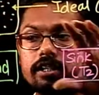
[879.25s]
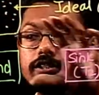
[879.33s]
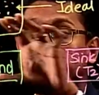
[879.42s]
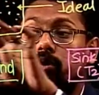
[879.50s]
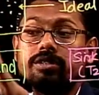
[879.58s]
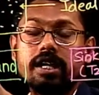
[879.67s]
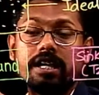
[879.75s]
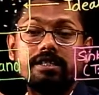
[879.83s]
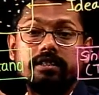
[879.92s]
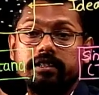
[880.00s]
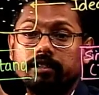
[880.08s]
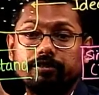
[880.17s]
Source has
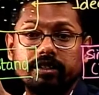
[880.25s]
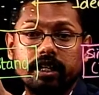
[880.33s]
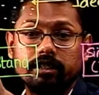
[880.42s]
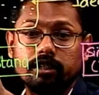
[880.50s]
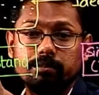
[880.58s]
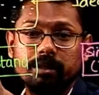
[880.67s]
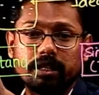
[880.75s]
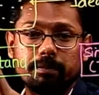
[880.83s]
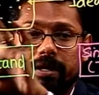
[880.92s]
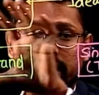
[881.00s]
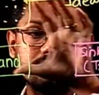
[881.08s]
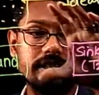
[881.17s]
an infinite thermal
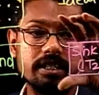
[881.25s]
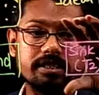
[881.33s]
capacity,